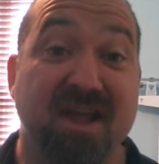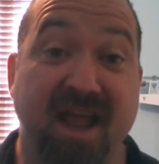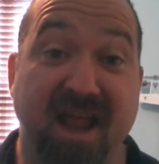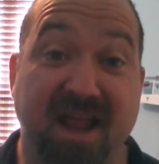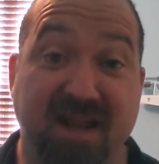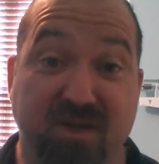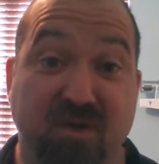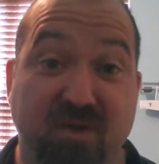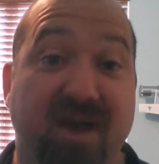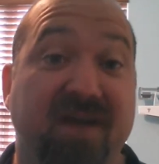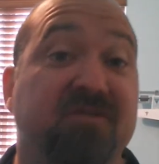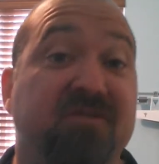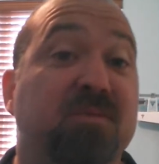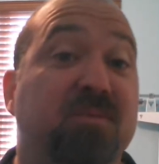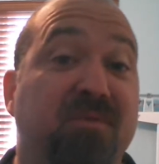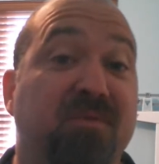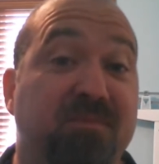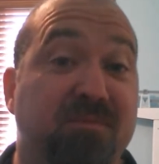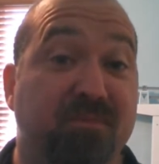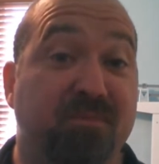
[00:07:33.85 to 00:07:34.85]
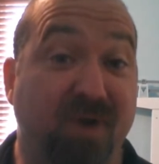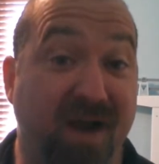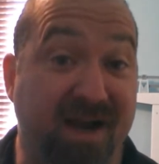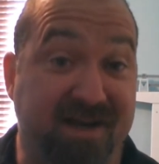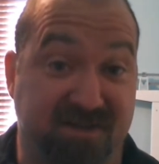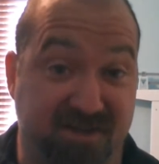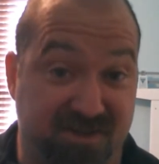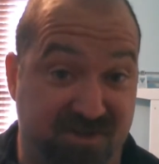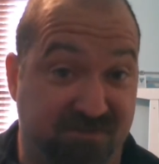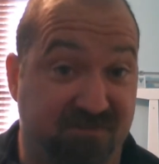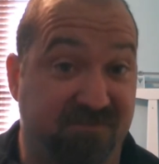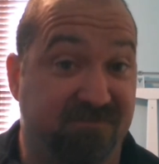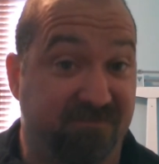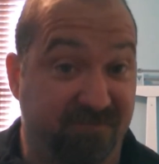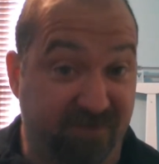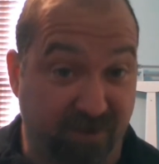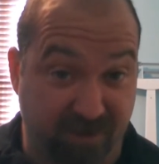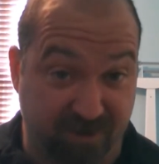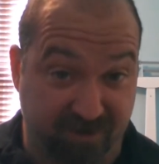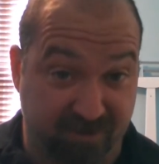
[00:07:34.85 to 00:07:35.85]
and you have to practice
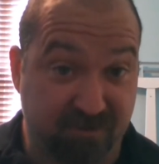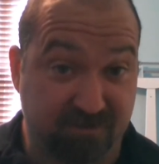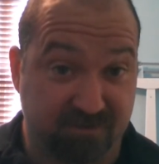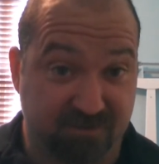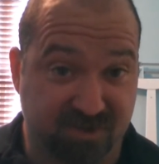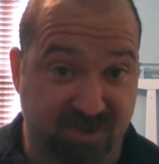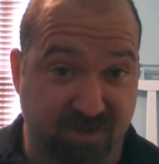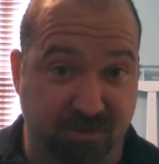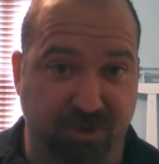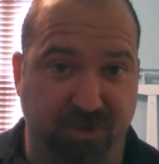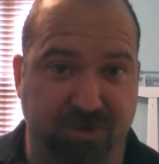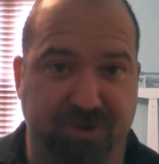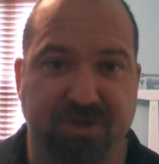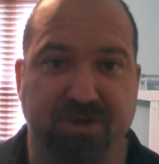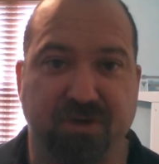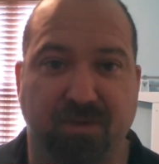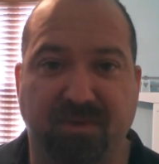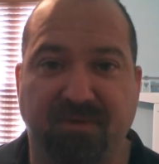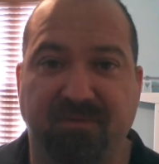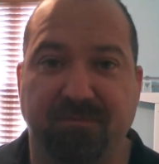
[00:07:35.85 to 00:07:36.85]
very similar to your